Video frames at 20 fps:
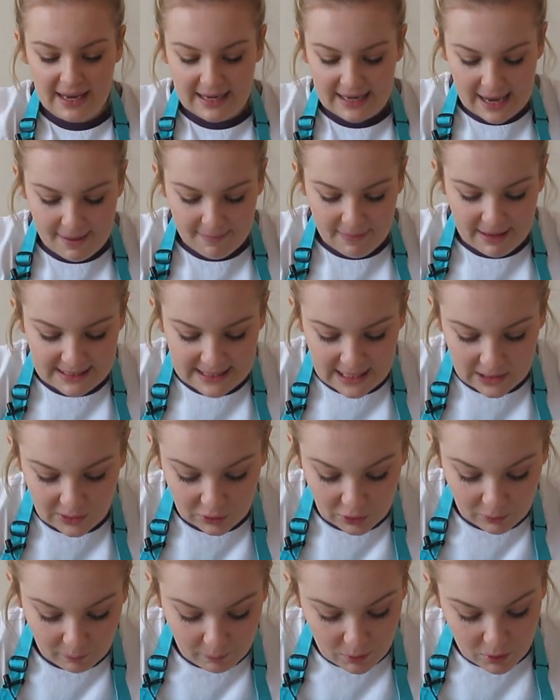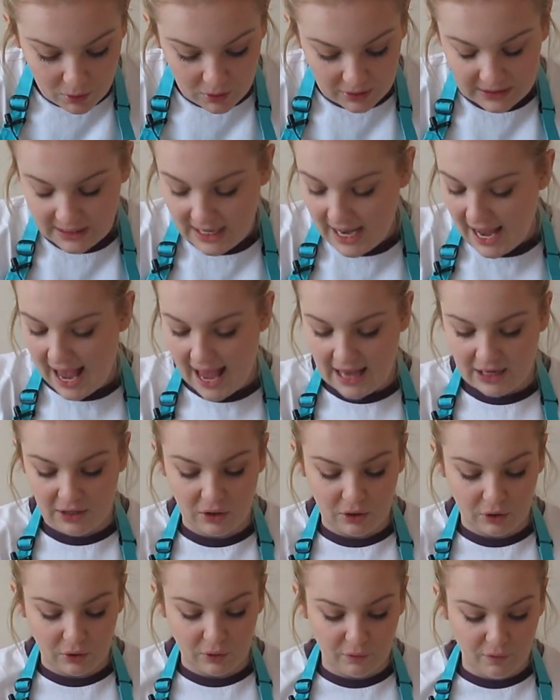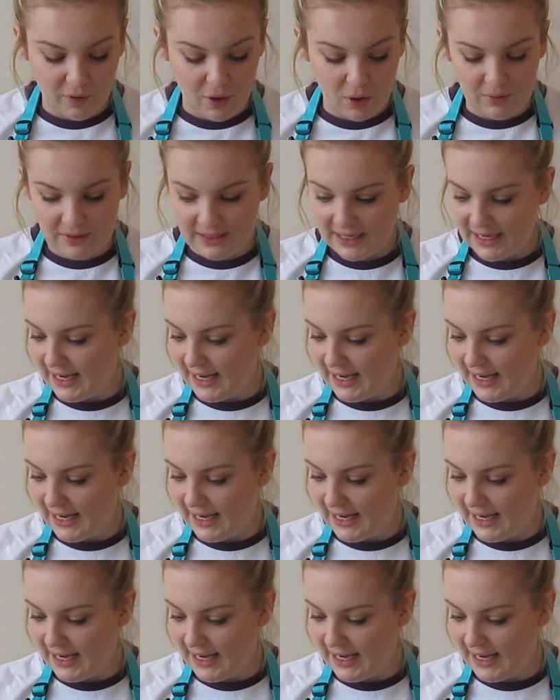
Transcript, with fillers: Lay it back down on your board and you're going to fold